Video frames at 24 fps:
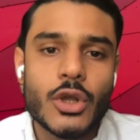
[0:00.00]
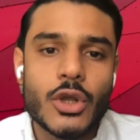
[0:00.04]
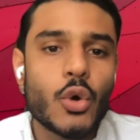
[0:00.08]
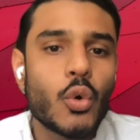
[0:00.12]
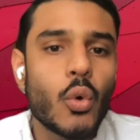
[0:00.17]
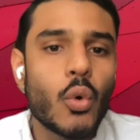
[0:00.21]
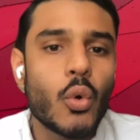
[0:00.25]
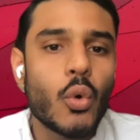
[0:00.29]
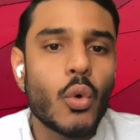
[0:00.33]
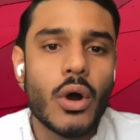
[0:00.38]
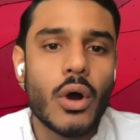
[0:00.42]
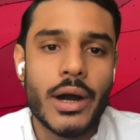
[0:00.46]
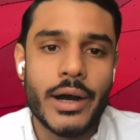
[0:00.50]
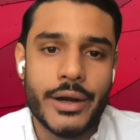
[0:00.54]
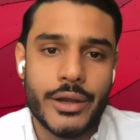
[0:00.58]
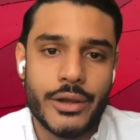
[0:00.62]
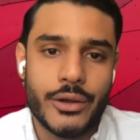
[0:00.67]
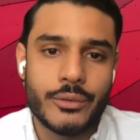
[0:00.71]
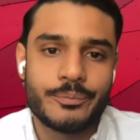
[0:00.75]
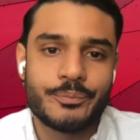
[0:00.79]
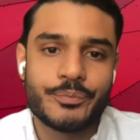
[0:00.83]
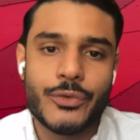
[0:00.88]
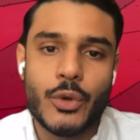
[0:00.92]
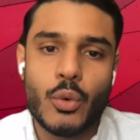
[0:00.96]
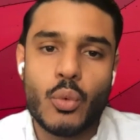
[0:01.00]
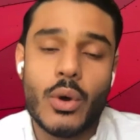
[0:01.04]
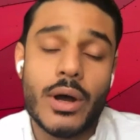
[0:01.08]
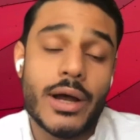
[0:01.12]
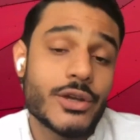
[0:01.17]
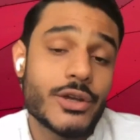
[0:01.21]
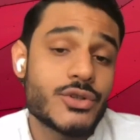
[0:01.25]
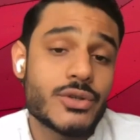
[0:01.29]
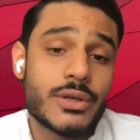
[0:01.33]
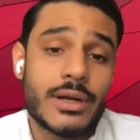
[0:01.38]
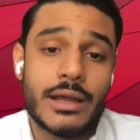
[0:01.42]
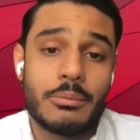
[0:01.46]
Who are you? Why
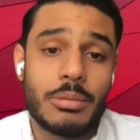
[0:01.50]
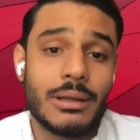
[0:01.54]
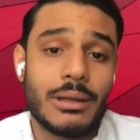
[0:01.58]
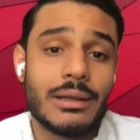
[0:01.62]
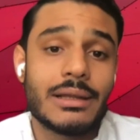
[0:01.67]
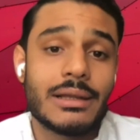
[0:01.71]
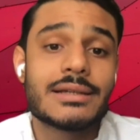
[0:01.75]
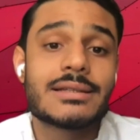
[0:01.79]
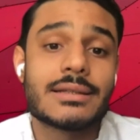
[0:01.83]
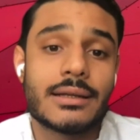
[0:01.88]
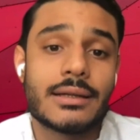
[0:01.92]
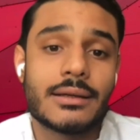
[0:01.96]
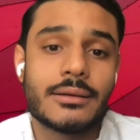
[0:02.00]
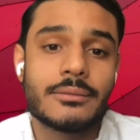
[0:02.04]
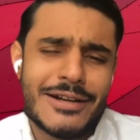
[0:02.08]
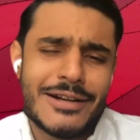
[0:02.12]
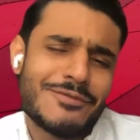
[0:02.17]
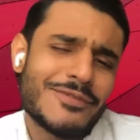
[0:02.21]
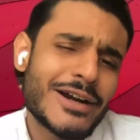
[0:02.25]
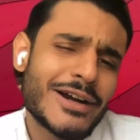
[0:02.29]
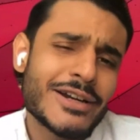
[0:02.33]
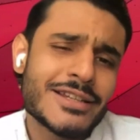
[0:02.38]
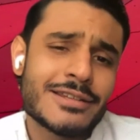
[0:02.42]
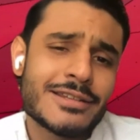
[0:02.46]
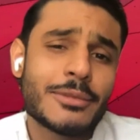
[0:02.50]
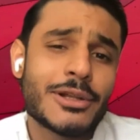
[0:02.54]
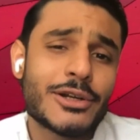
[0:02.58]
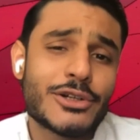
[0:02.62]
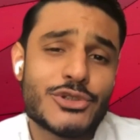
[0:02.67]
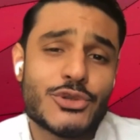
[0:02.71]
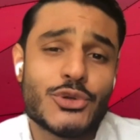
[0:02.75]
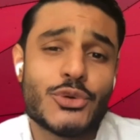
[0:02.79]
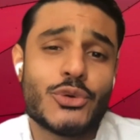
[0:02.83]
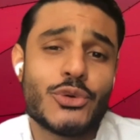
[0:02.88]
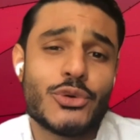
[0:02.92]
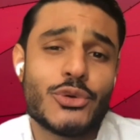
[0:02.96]
should I be listening? Very
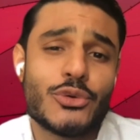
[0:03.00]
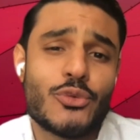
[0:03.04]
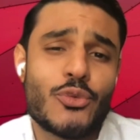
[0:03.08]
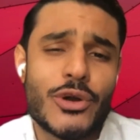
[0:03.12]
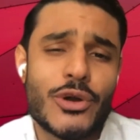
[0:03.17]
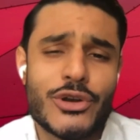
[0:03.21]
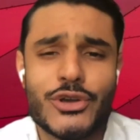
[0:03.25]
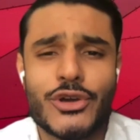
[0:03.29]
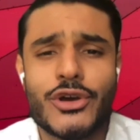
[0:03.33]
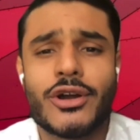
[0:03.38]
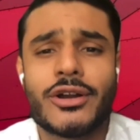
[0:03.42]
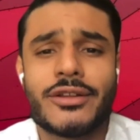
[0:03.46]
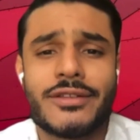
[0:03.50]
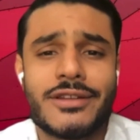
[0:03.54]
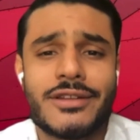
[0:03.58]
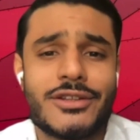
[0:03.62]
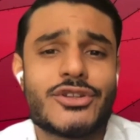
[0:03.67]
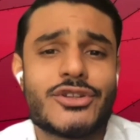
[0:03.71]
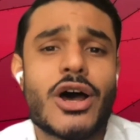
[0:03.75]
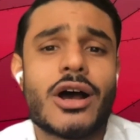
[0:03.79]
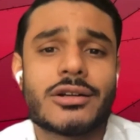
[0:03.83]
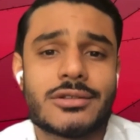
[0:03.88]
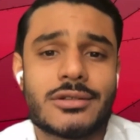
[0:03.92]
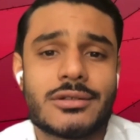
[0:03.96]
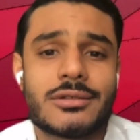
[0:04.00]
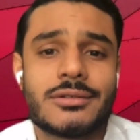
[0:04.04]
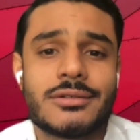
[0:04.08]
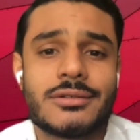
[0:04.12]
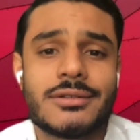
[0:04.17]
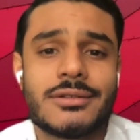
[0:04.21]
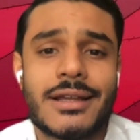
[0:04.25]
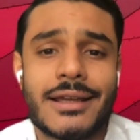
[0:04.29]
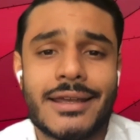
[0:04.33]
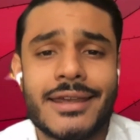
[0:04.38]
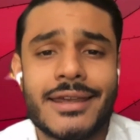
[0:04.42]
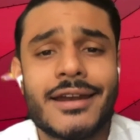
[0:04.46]
similar to when you go to the doctor.
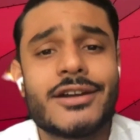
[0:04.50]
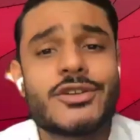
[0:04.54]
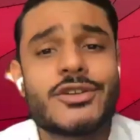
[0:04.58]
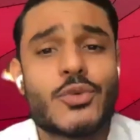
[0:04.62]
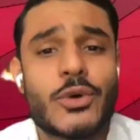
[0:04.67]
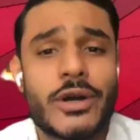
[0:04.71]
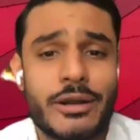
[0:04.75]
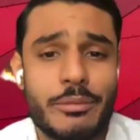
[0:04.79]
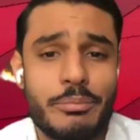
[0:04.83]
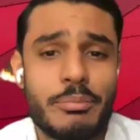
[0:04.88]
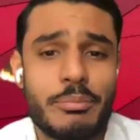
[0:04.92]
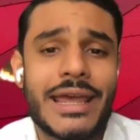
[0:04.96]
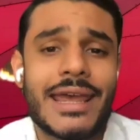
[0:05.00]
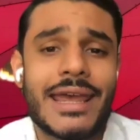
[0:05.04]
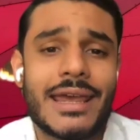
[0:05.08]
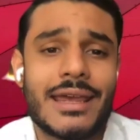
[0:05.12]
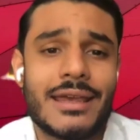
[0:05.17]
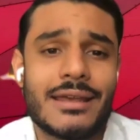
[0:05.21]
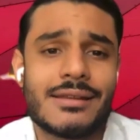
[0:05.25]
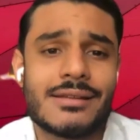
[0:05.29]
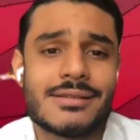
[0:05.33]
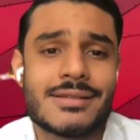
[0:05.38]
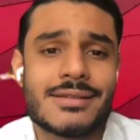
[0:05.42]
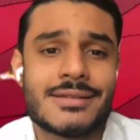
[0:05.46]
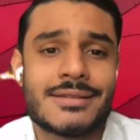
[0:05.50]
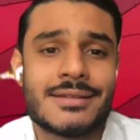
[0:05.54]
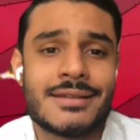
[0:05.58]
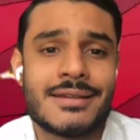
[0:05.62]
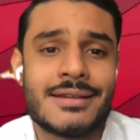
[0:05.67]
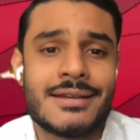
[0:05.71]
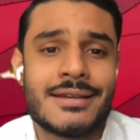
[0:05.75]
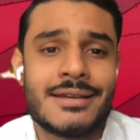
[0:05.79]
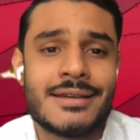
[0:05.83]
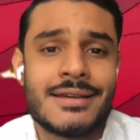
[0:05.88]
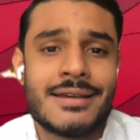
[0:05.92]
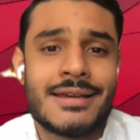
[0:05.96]
Like, here's where it
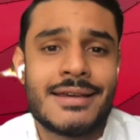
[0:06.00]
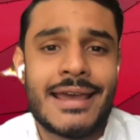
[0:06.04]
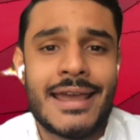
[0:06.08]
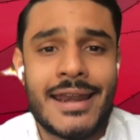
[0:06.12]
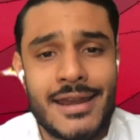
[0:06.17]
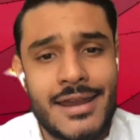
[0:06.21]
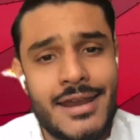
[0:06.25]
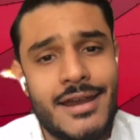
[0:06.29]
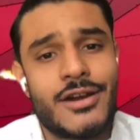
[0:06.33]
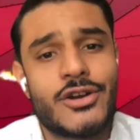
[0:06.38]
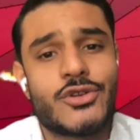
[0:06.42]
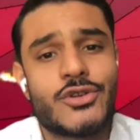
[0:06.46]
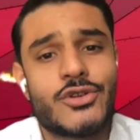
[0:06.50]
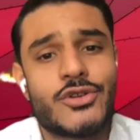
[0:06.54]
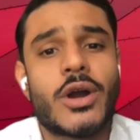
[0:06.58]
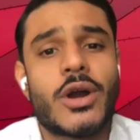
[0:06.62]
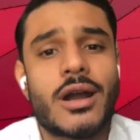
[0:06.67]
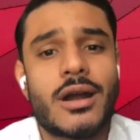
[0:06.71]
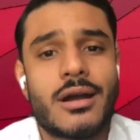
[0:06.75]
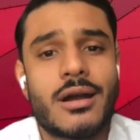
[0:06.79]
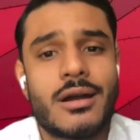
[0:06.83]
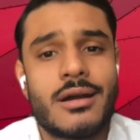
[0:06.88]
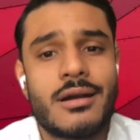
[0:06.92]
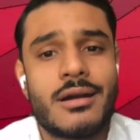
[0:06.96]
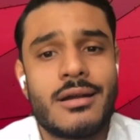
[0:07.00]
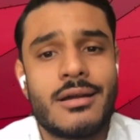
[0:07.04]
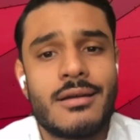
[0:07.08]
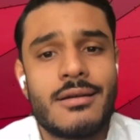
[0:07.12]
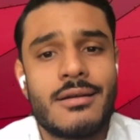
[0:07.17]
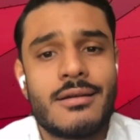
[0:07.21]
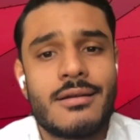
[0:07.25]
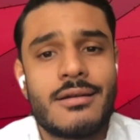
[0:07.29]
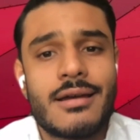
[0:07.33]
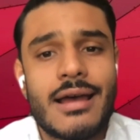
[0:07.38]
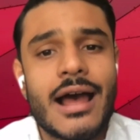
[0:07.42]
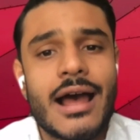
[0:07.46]
pains, and here's where
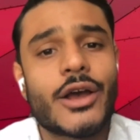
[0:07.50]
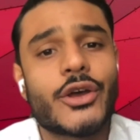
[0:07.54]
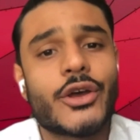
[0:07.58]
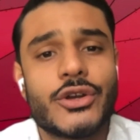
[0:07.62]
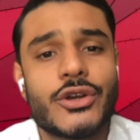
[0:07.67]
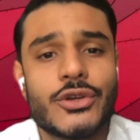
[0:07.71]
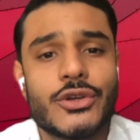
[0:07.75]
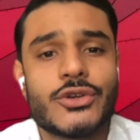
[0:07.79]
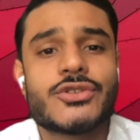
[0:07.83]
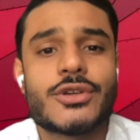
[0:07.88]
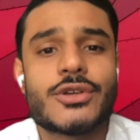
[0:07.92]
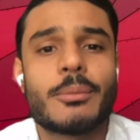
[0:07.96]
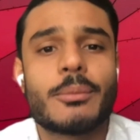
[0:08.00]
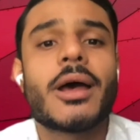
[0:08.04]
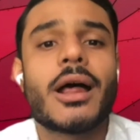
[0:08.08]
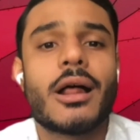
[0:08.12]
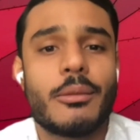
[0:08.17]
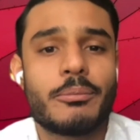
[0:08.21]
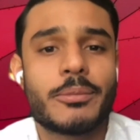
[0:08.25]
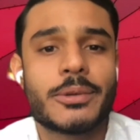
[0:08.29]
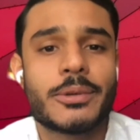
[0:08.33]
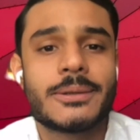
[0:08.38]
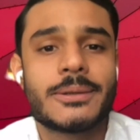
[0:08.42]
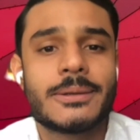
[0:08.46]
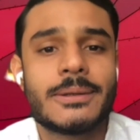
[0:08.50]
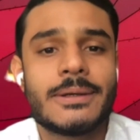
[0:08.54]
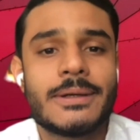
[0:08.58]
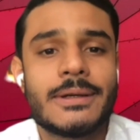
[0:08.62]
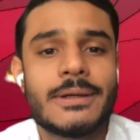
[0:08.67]
I could use some help